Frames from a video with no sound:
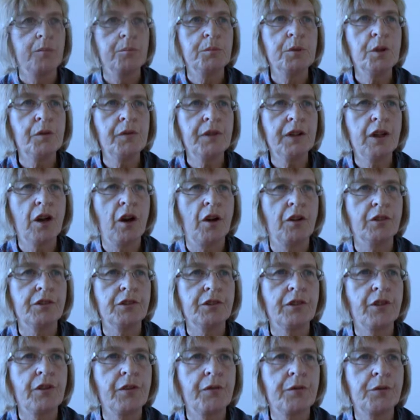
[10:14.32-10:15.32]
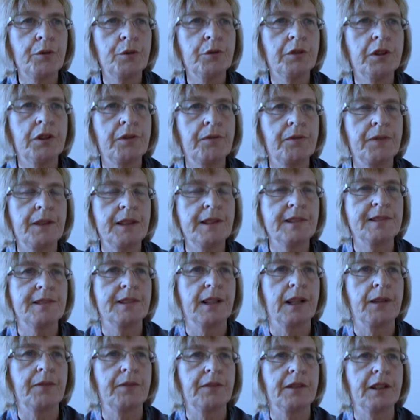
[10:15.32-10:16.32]
Moving on to the food and feed
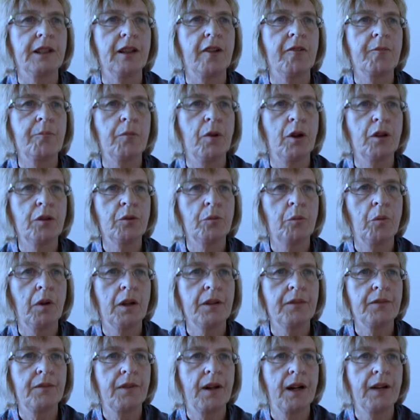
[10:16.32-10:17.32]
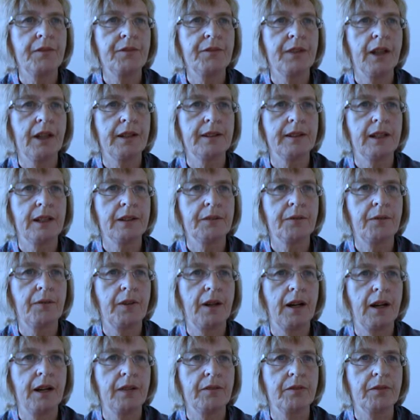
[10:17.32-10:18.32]
safety of
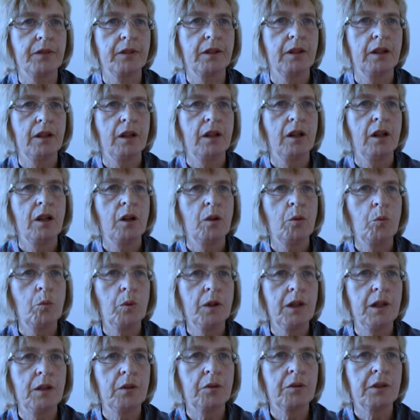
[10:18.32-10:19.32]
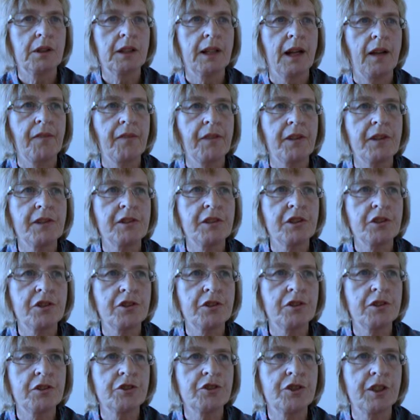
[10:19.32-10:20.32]
MON15985, we look at the
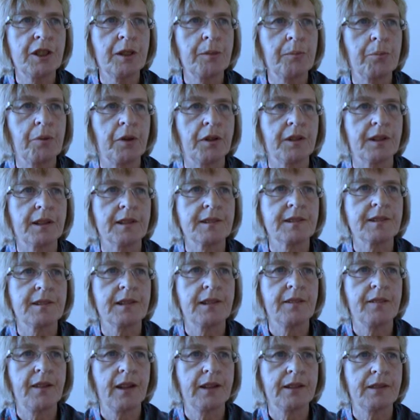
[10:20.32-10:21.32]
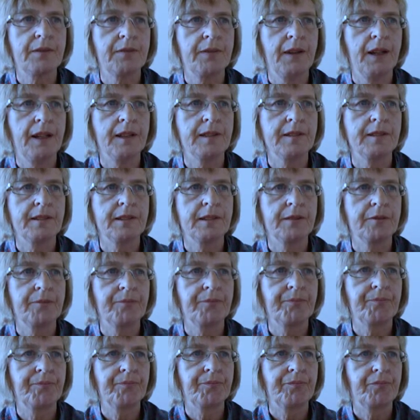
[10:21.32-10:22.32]
additional gene products in that event.
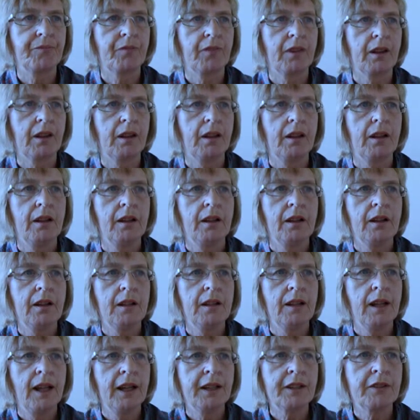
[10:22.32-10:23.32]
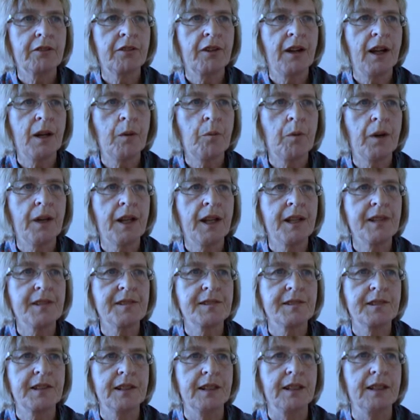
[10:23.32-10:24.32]
Like
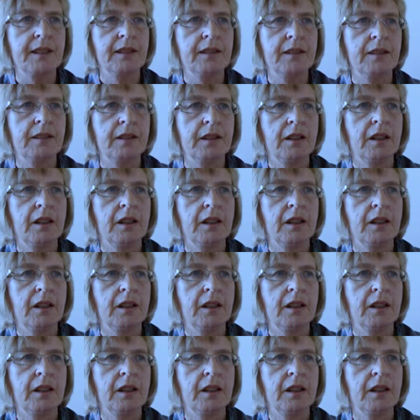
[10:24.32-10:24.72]
Cry1AC,